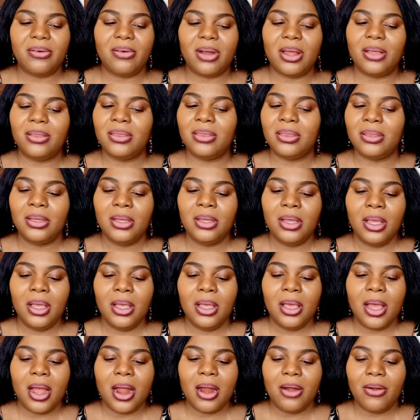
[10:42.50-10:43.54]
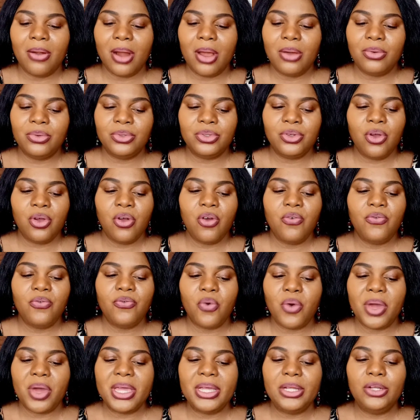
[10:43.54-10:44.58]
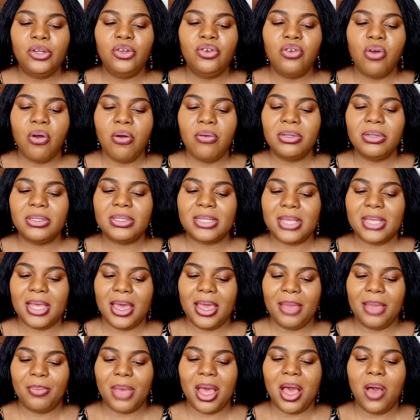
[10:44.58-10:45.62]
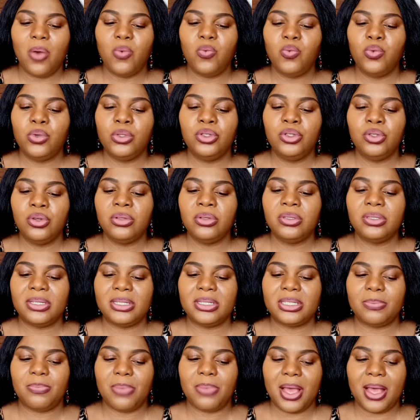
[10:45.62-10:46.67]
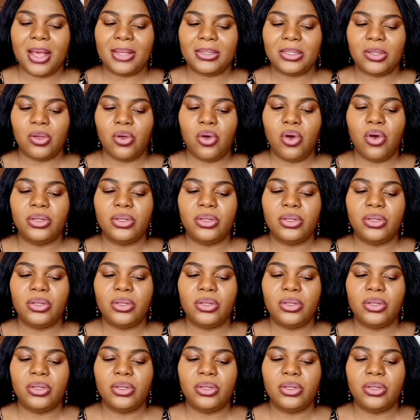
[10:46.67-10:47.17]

around for a long time and would not disperse